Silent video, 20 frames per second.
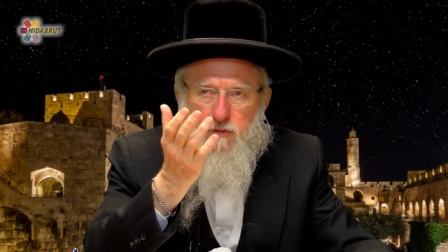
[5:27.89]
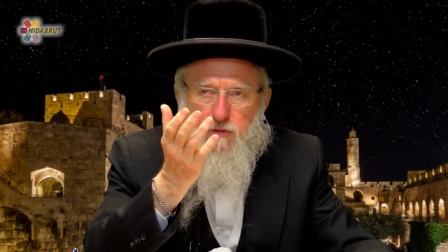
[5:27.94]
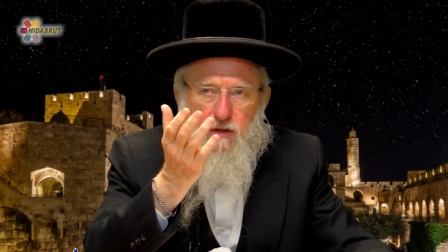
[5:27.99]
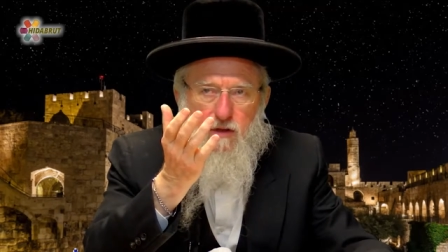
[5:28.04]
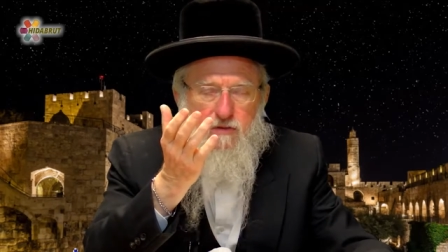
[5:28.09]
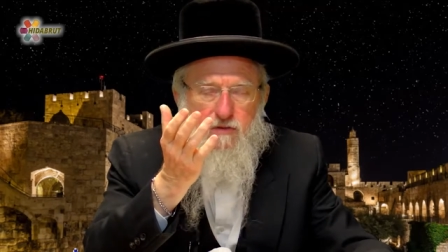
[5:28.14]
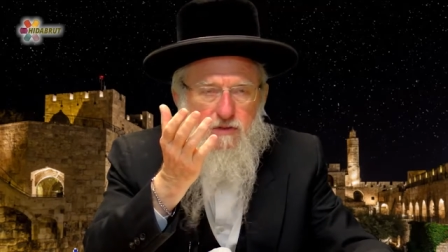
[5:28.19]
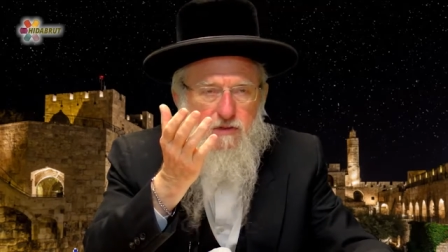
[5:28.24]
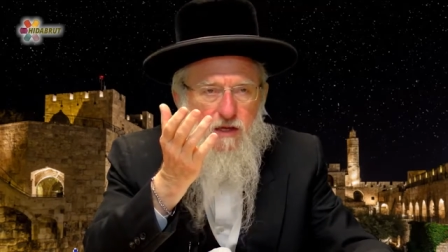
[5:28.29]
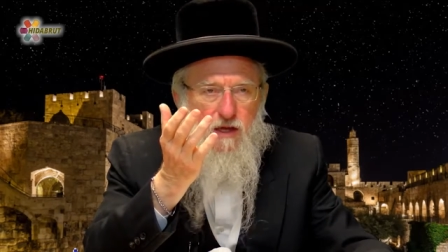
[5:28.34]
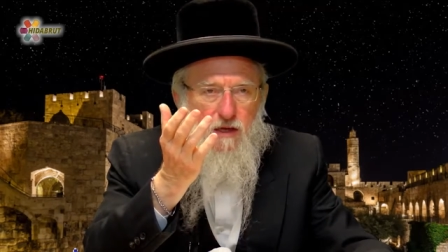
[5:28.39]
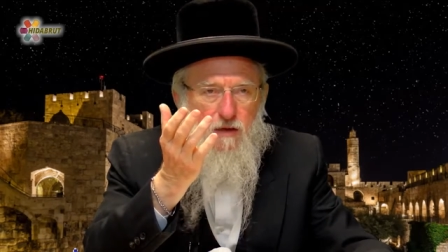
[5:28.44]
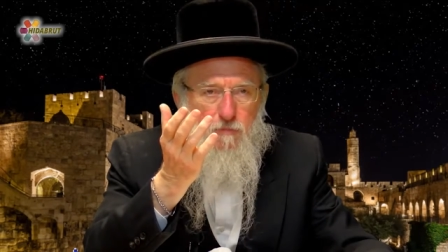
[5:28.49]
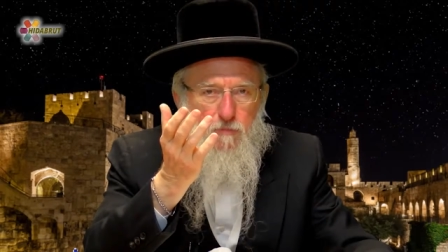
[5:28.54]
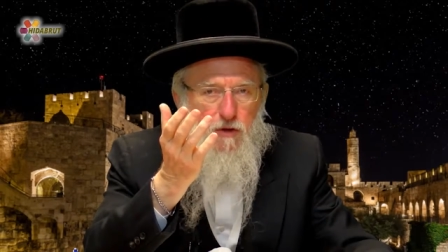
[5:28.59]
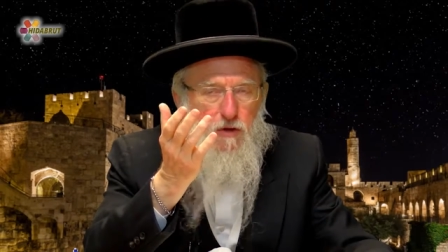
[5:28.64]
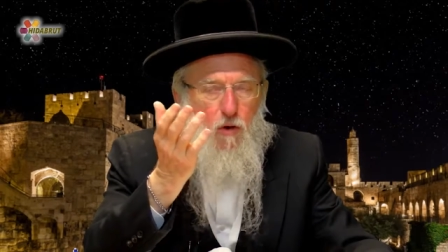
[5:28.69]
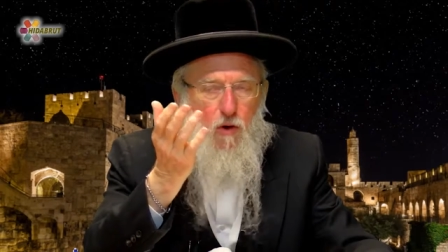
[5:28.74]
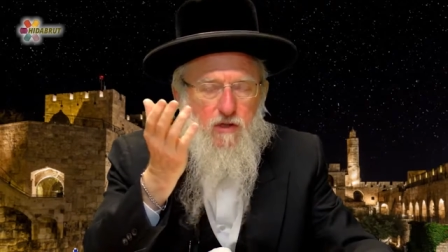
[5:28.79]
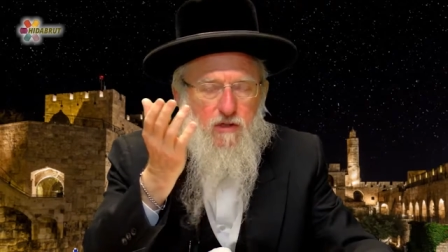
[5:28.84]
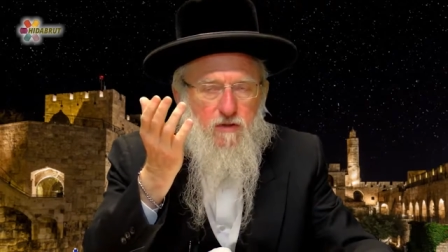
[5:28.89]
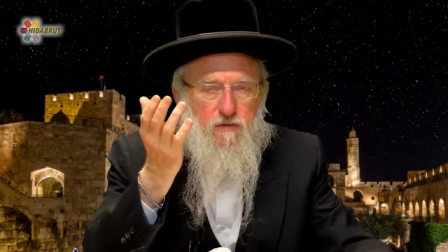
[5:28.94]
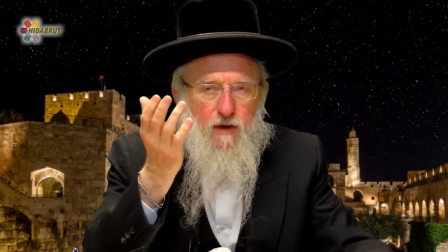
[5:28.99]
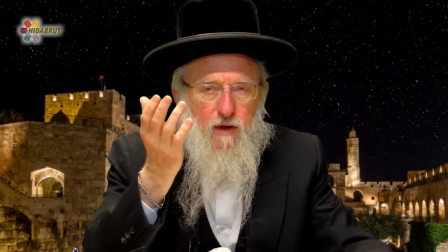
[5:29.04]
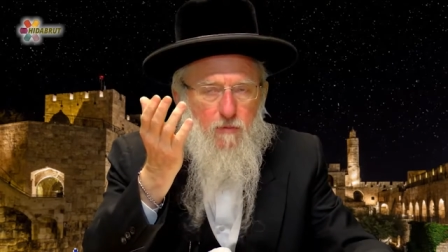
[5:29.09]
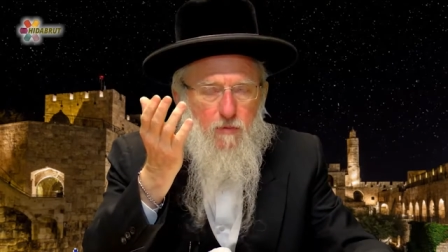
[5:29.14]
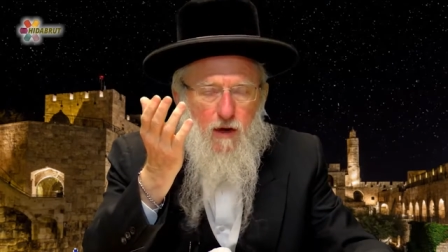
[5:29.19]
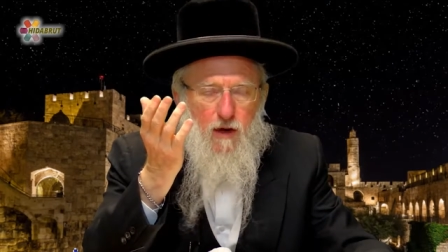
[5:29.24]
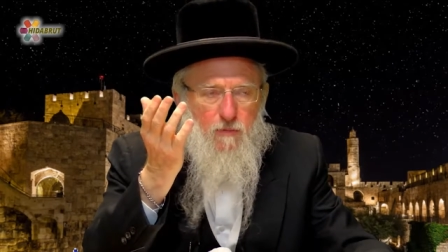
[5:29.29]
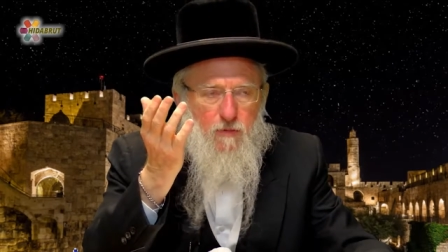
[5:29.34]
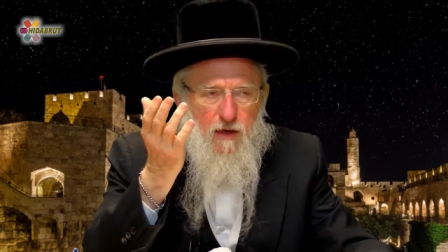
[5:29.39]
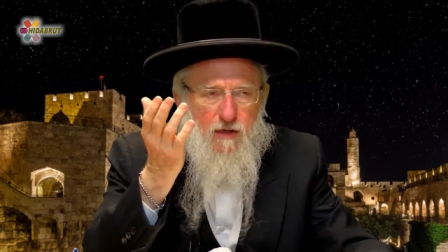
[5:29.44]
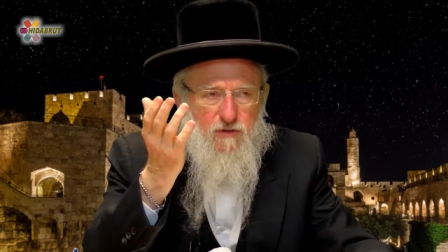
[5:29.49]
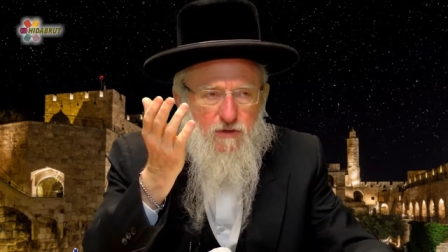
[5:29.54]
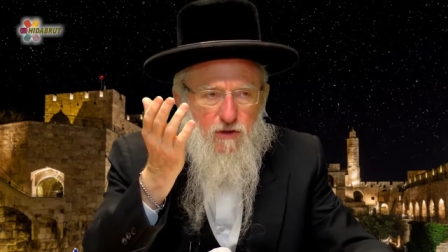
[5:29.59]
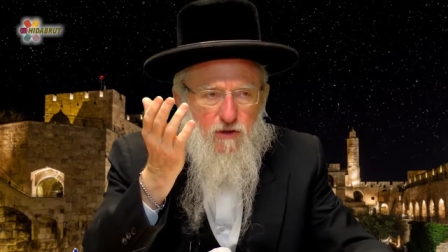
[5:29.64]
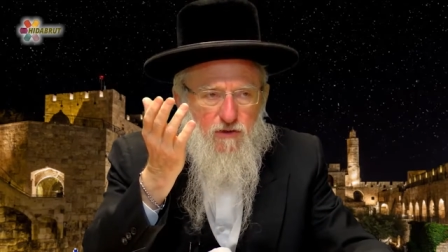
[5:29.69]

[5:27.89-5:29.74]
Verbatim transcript: Doesn't say because of Abraham, Isaac,